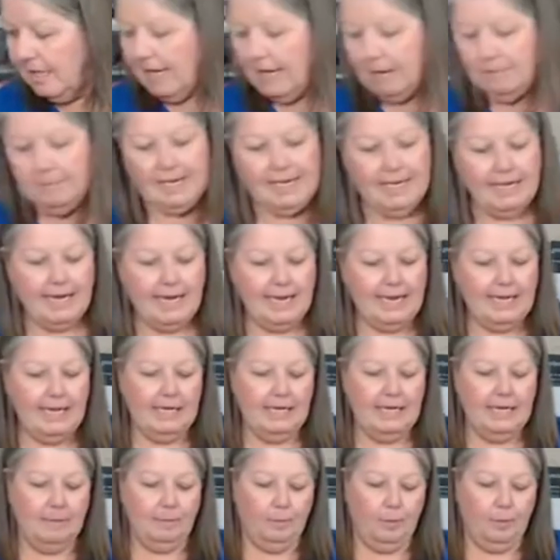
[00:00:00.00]
How many did I
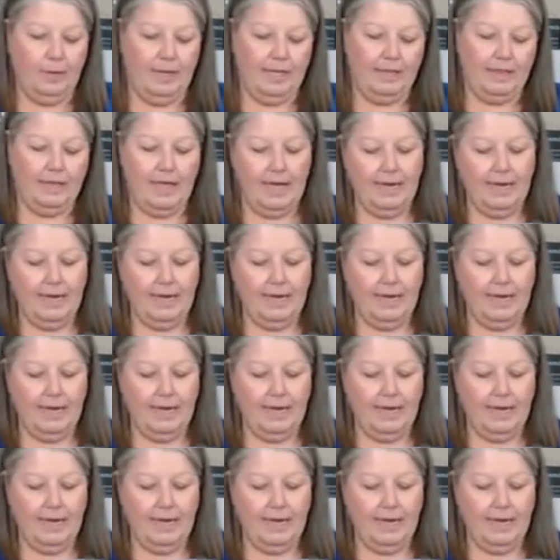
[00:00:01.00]
end up with?